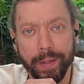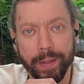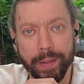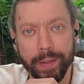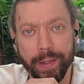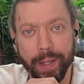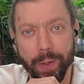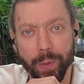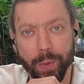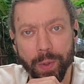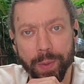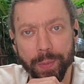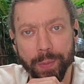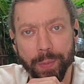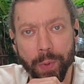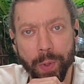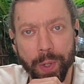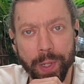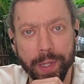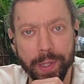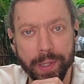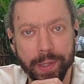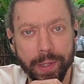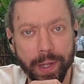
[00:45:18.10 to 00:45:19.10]
And at one
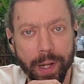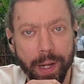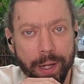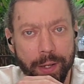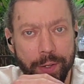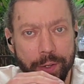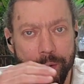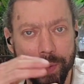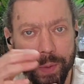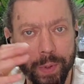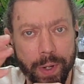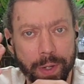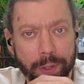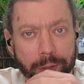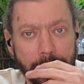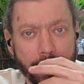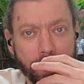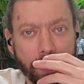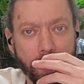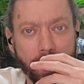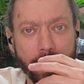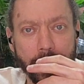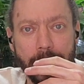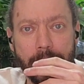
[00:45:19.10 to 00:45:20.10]
point decided you wanted to
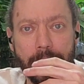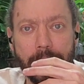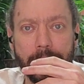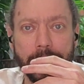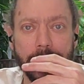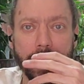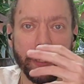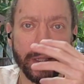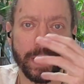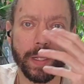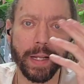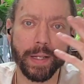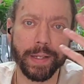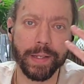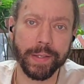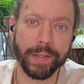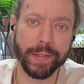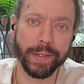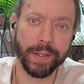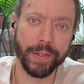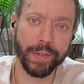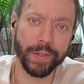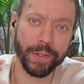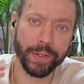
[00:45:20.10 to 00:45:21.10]
grow, and in that
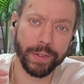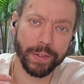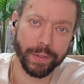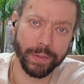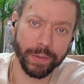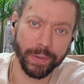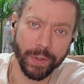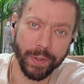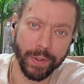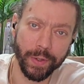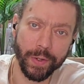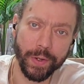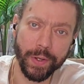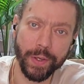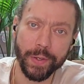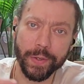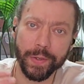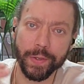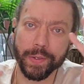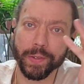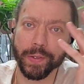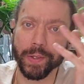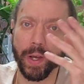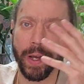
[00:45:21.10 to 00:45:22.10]
decision to grow, you
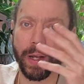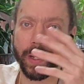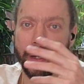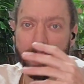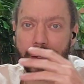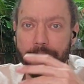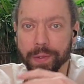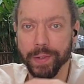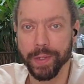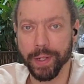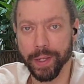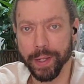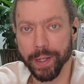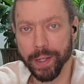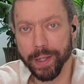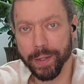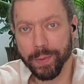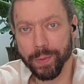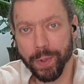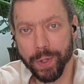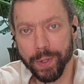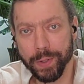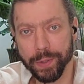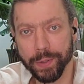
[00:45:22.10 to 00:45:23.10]
decided you
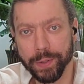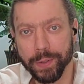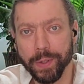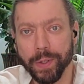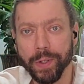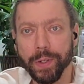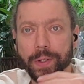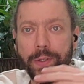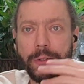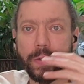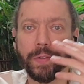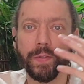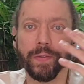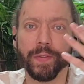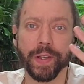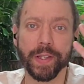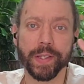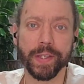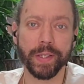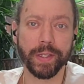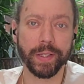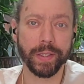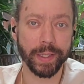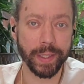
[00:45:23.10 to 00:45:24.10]
did want to grow
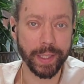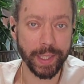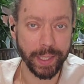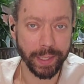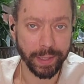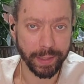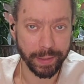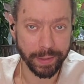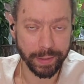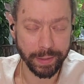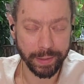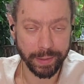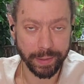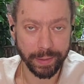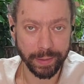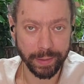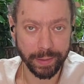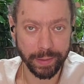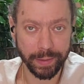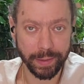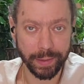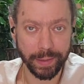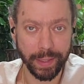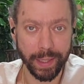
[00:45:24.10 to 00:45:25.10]
physically.
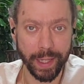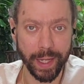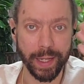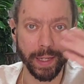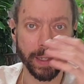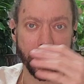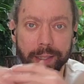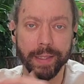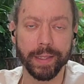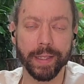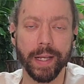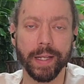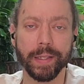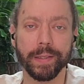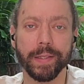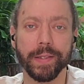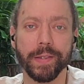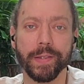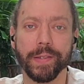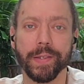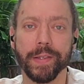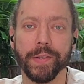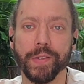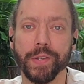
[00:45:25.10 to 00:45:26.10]
And in that
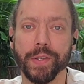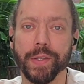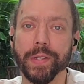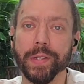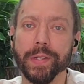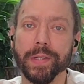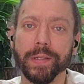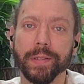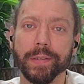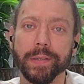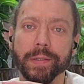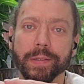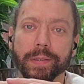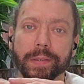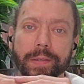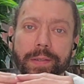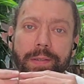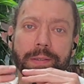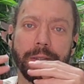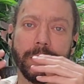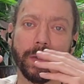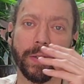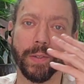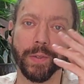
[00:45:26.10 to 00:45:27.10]
decision
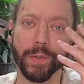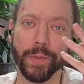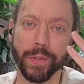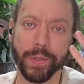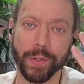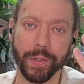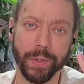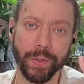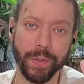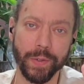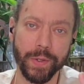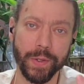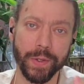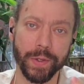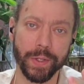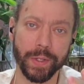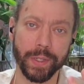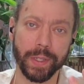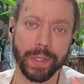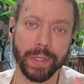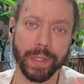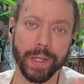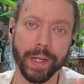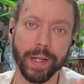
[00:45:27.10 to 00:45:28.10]
to do so, you
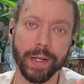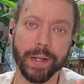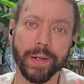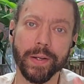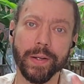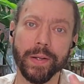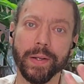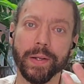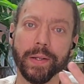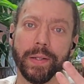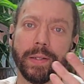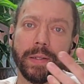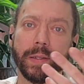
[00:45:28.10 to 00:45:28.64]
declared